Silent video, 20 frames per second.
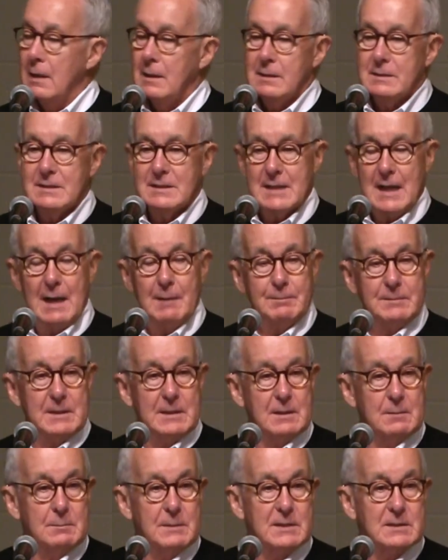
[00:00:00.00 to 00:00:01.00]
stopped
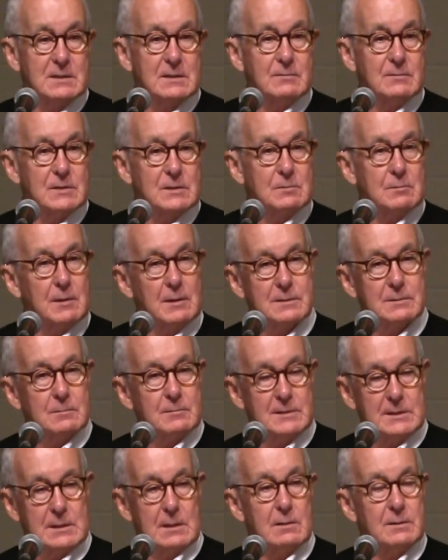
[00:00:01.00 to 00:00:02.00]
in the midst of his
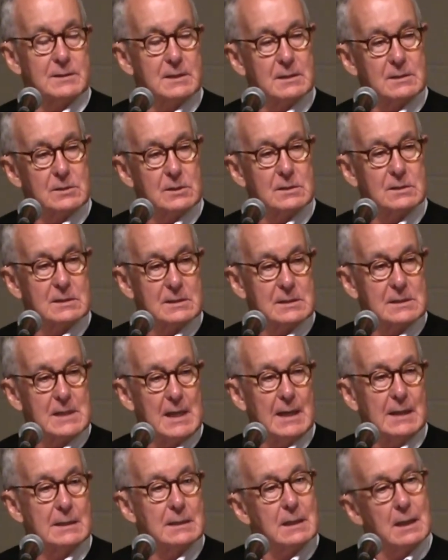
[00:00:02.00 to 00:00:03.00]
results and just
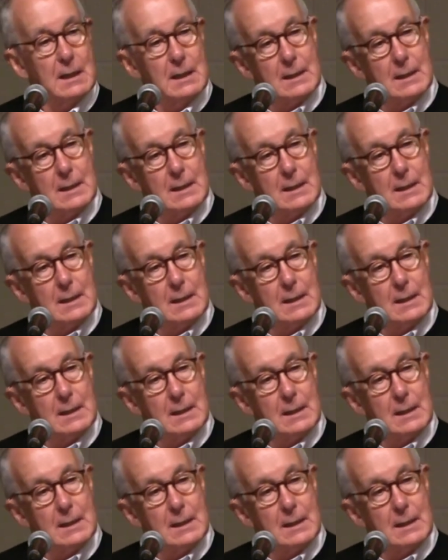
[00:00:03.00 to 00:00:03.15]
said,